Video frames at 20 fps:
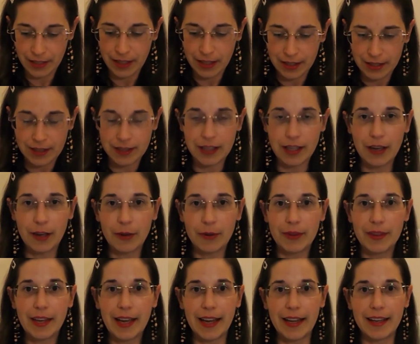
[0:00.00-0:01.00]
So
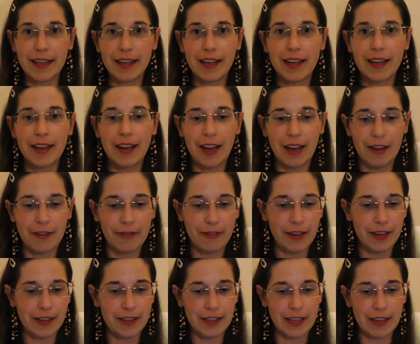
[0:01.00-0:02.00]
then I
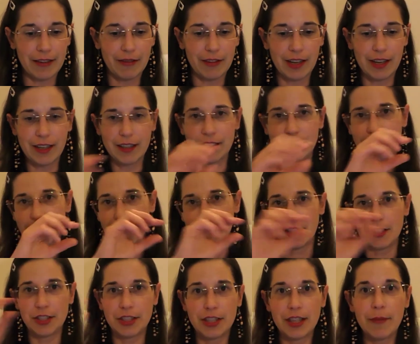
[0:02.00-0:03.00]
find out, I
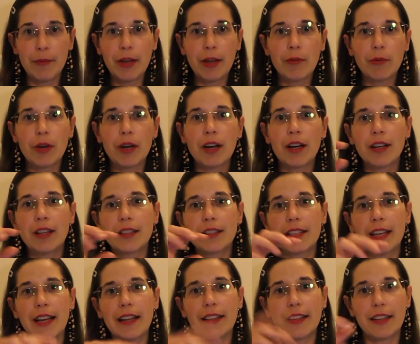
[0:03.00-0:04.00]
search Slimming World
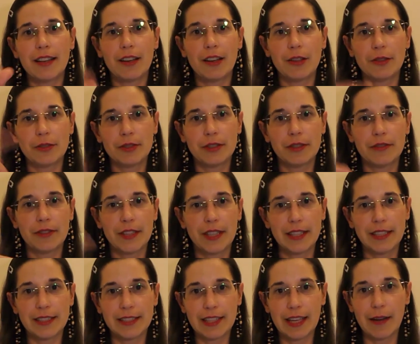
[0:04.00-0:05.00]
and then loads of
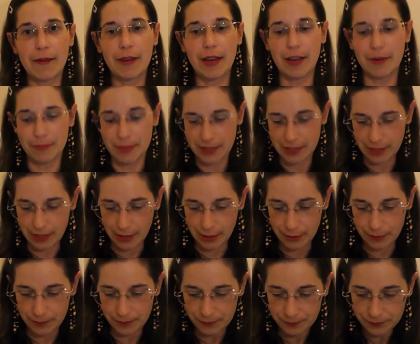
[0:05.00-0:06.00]
things come up.
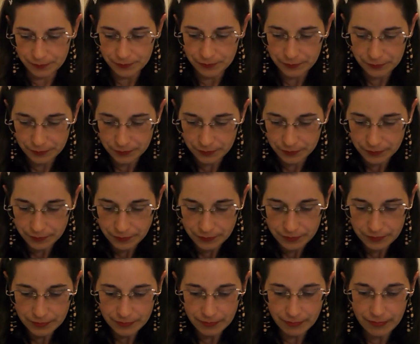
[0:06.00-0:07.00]
So
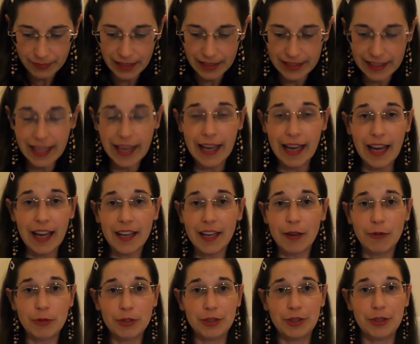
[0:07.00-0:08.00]
yeah, and I
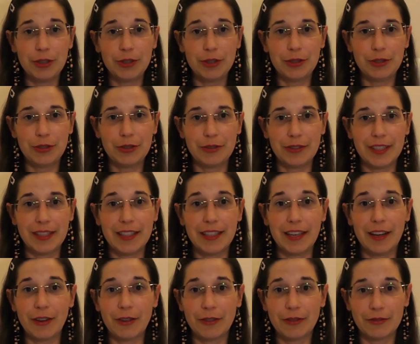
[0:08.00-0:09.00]
would used to do it the
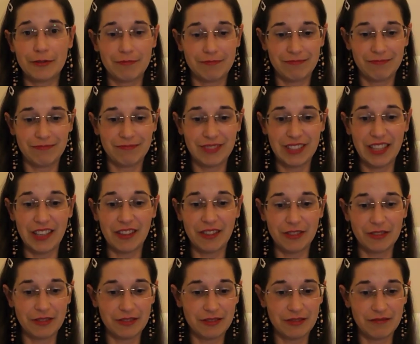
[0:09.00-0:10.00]

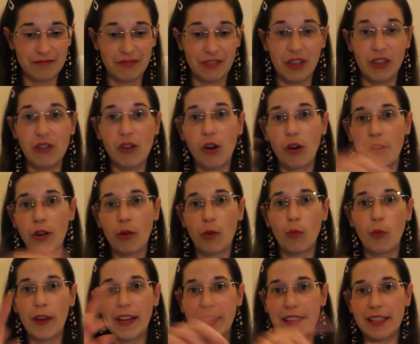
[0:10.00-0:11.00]
old
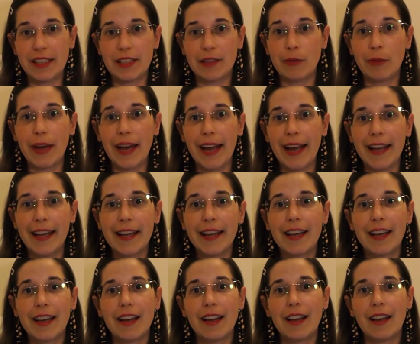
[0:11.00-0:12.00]
long-winded way
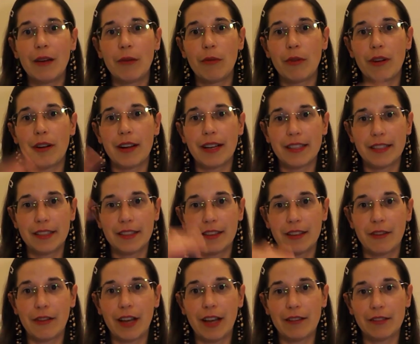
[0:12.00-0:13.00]
where I didn't know
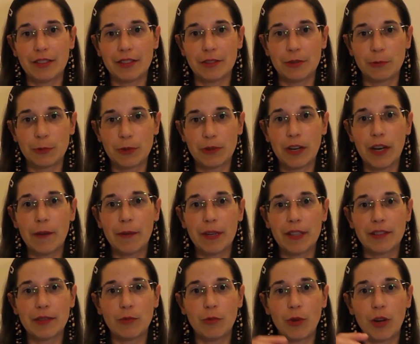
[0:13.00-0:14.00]
how the subscribe
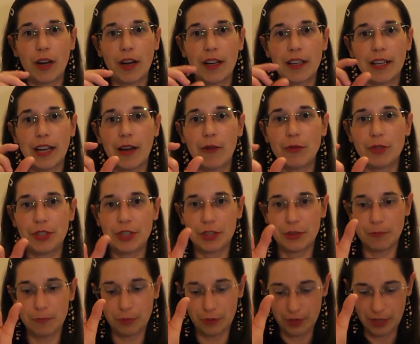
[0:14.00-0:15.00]
button worked. I would just
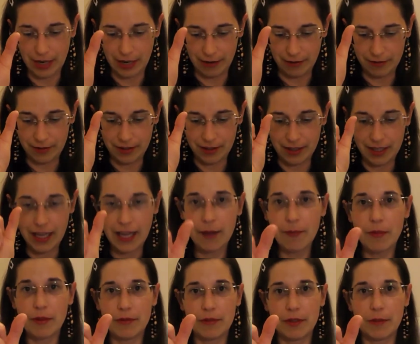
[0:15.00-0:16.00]
put down the name
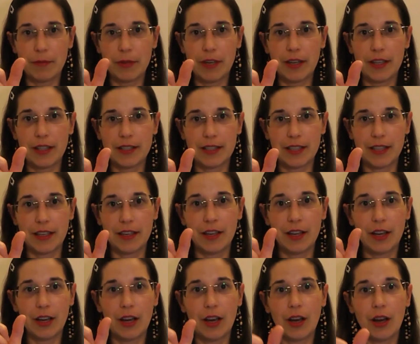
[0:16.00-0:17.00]
of the person
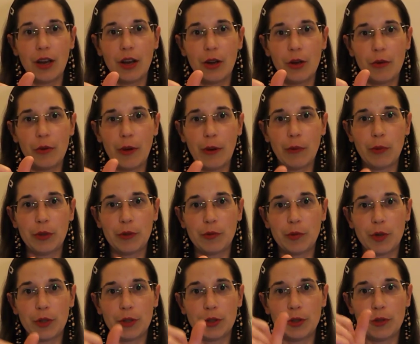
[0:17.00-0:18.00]
who I would
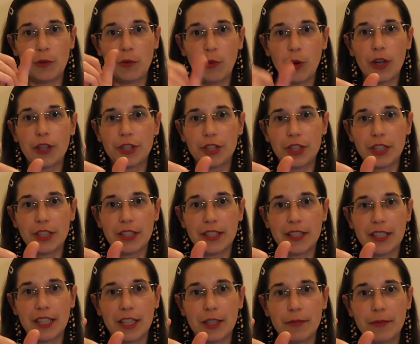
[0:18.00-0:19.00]
want to watch in a
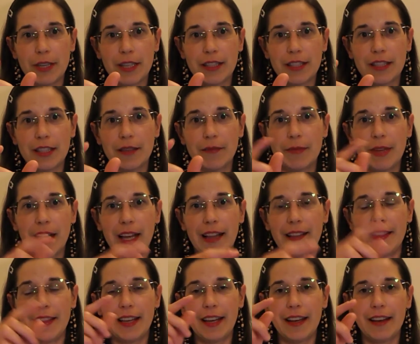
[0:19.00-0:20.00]
search button and
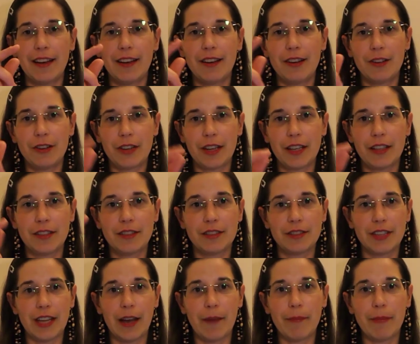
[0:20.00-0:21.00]
then look into
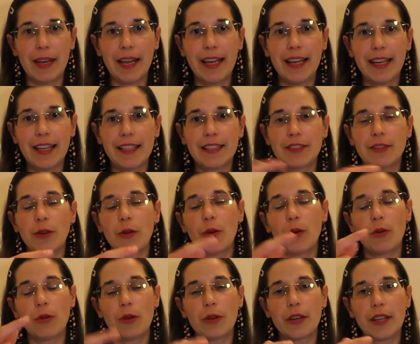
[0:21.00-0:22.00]
their playlist or
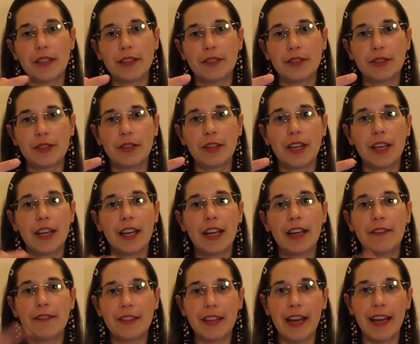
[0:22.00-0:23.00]
look into
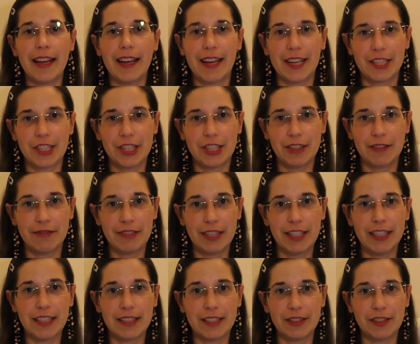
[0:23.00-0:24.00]
if they actually
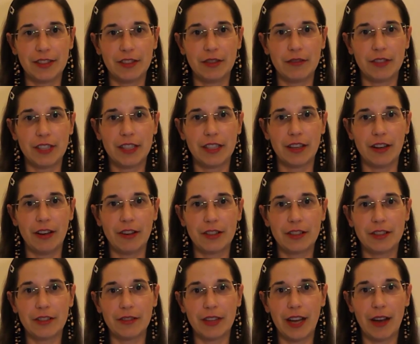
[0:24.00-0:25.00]
released a new video.
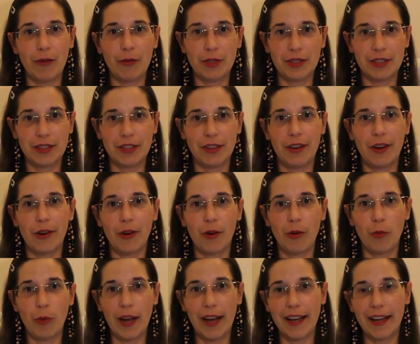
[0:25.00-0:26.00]
So that was the long
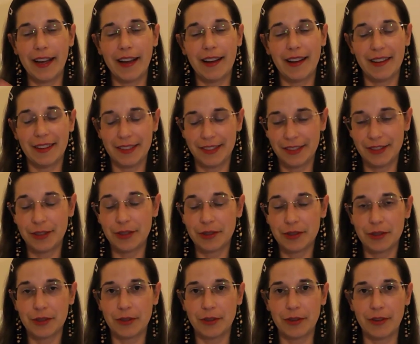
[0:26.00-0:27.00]
way I used
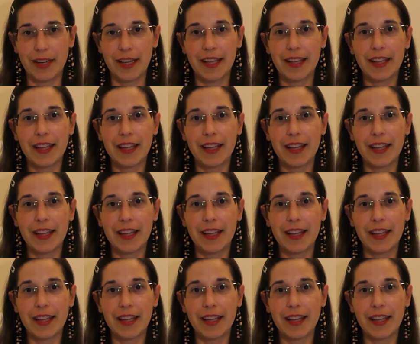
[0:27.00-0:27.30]
to do it.